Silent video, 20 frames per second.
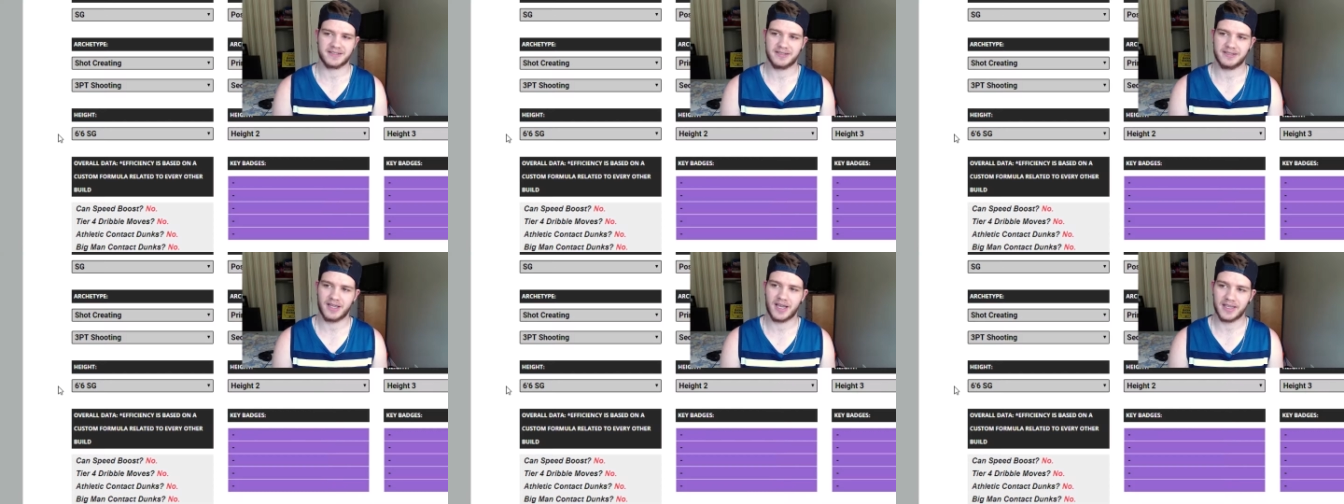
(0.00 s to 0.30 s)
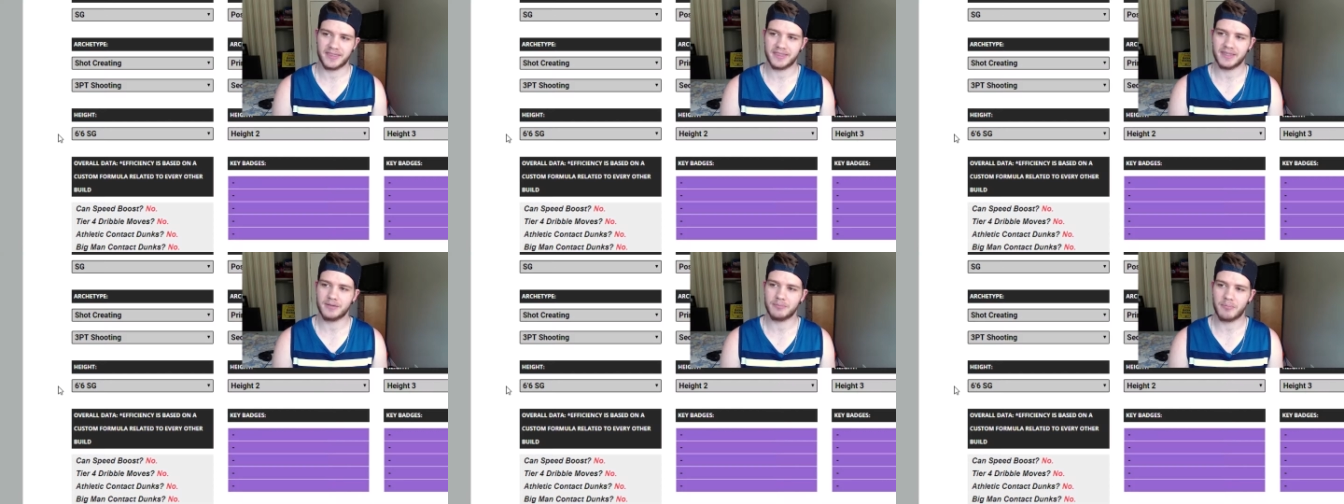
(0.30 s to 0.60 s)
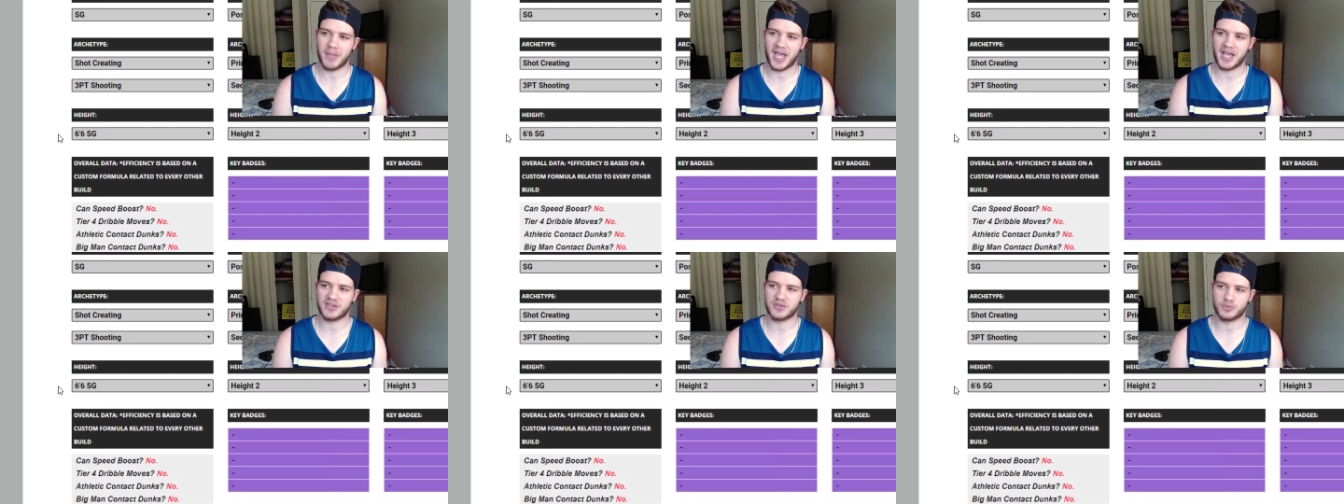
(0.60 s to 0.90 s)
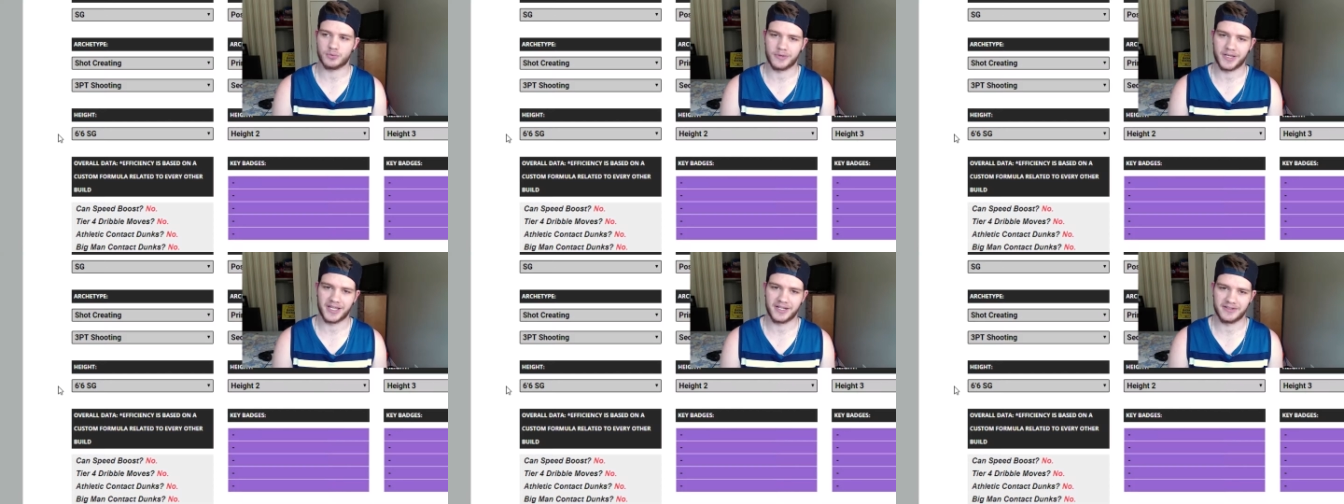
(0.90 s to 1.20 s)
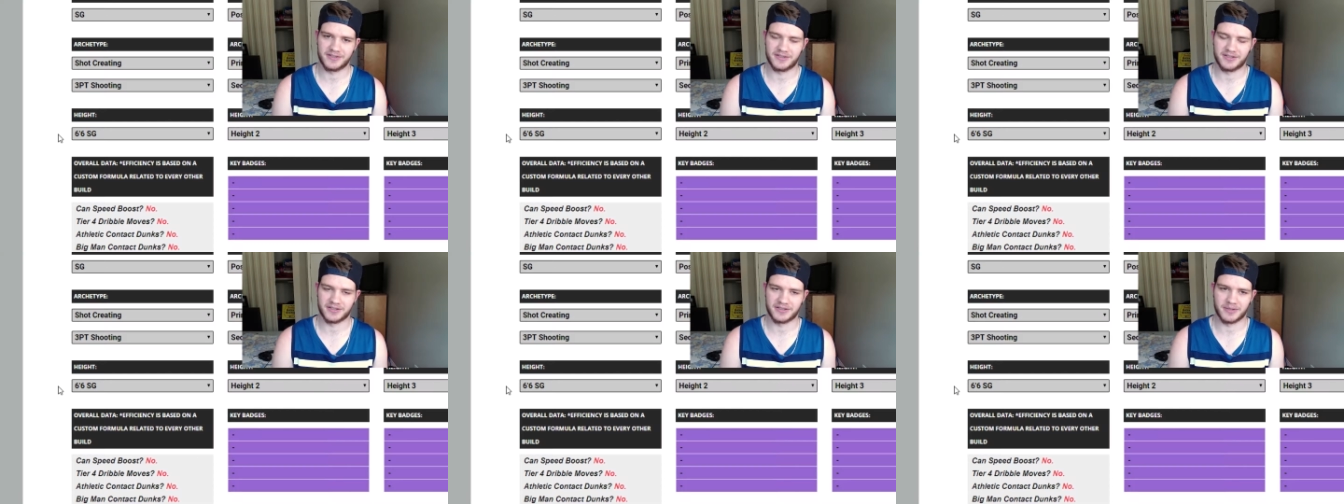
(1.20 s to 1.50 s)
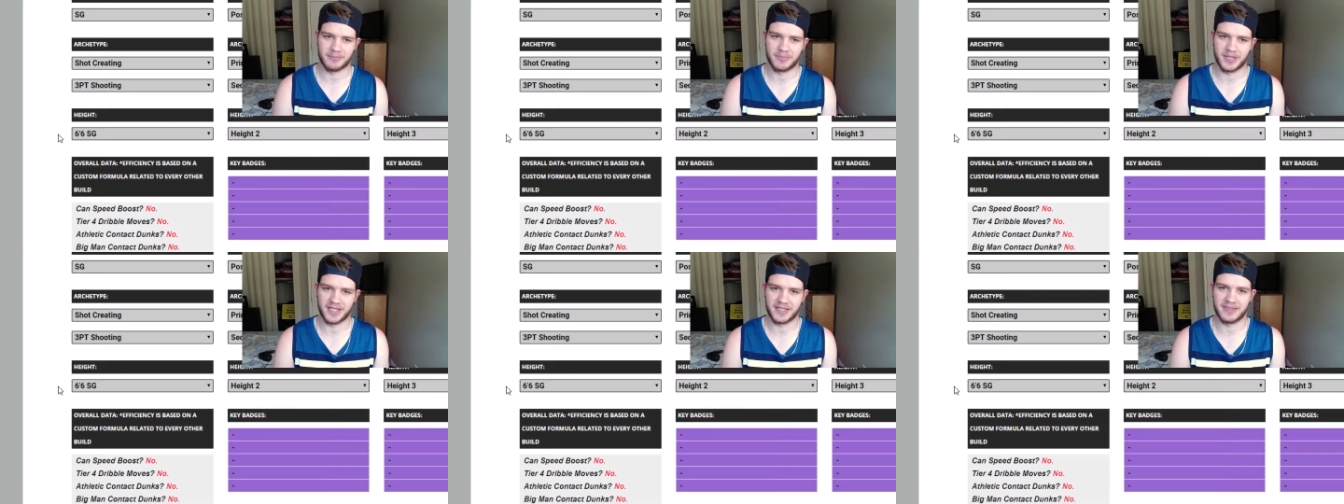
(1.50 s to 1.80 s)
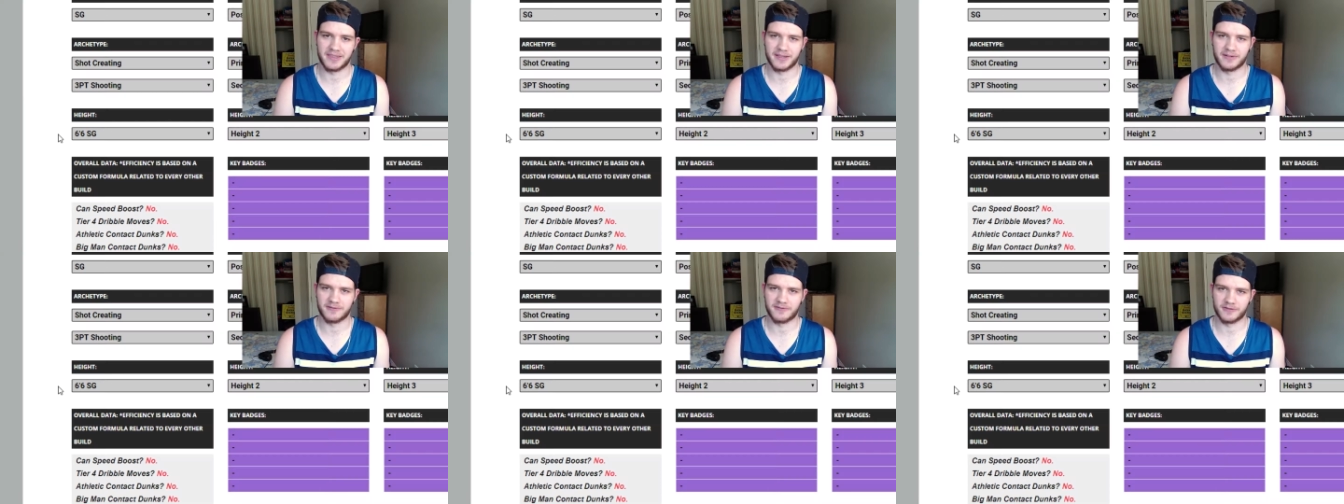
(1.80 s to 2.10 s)
I think max weight is just a big
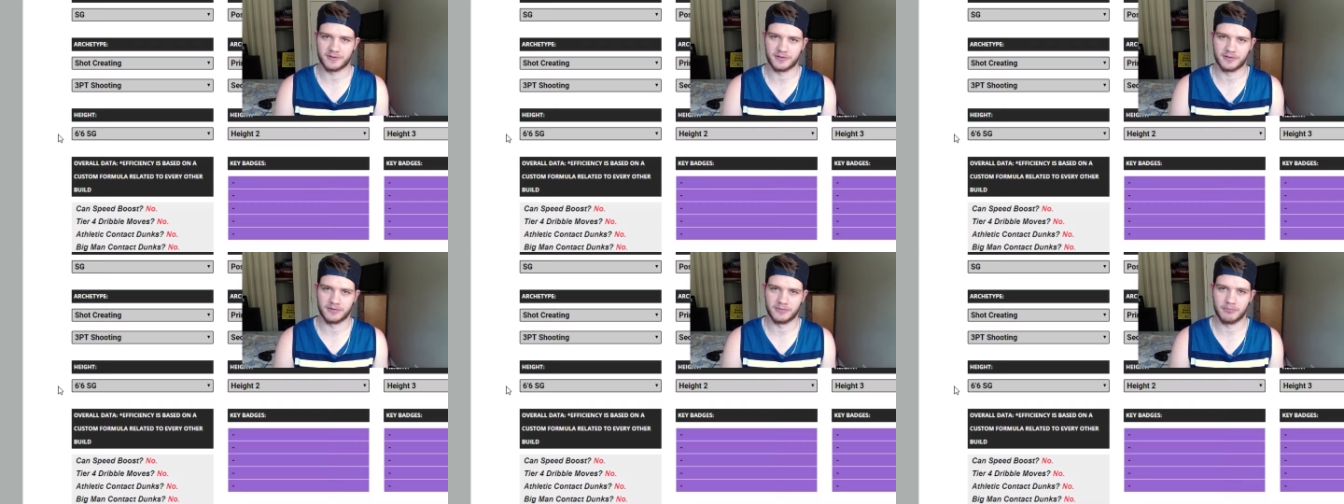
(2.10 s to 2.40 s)
thing for